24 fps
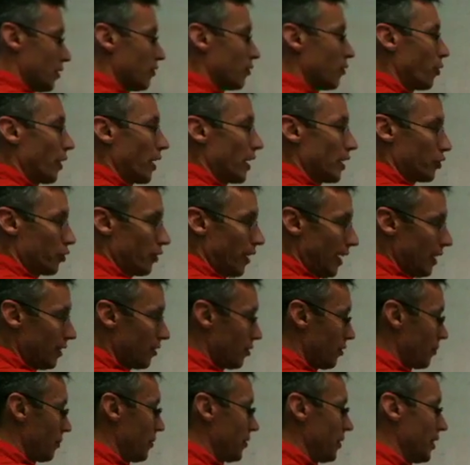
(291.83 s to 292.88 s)
Fourier
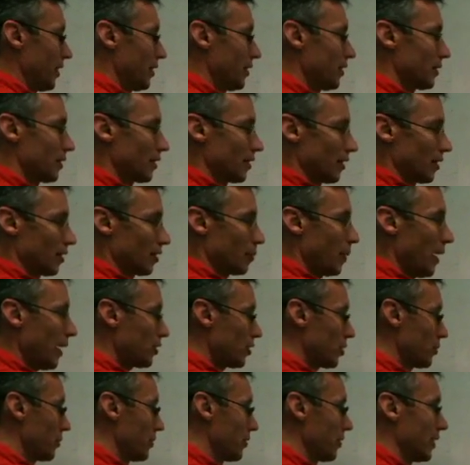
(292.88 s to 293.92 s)
transform of this, the
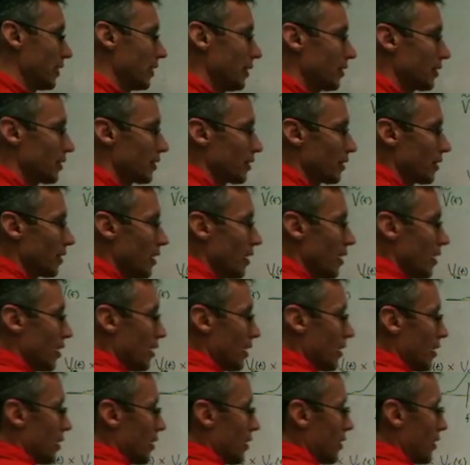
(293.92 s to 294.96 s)
spectrum of this,
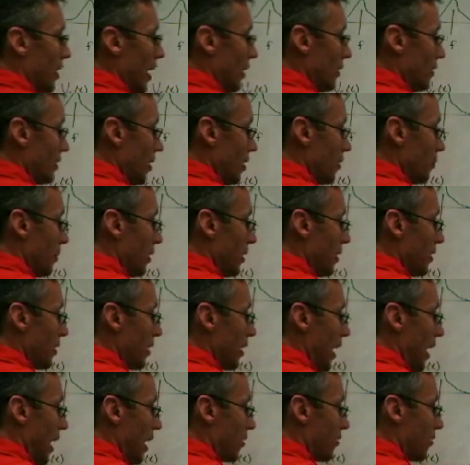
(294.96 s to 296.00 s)
that's going to be
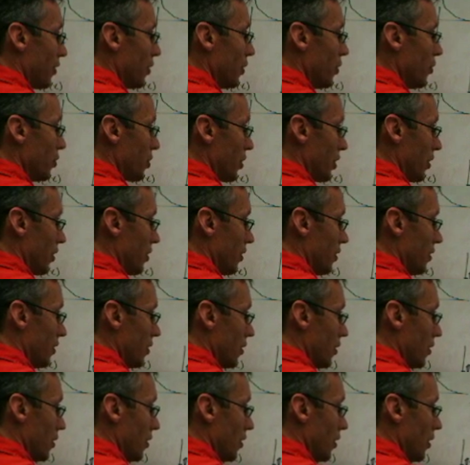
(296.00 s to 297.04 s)
the convolution
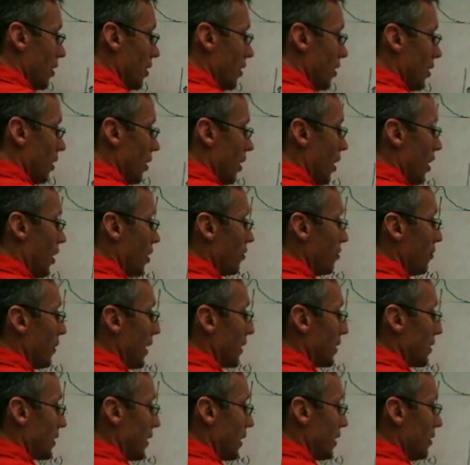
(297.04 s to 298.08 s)
of
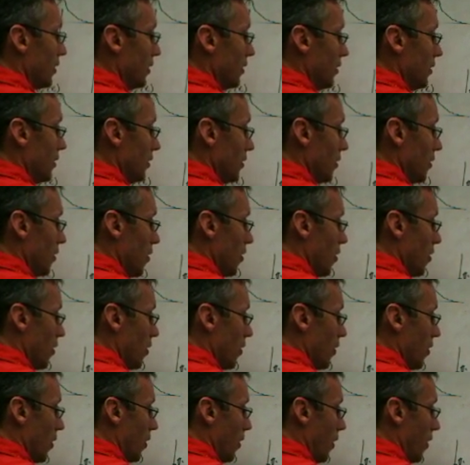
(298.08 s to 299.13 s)
my signal
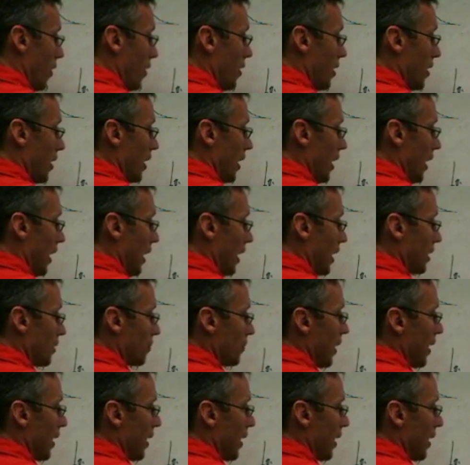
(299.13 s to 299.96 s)
and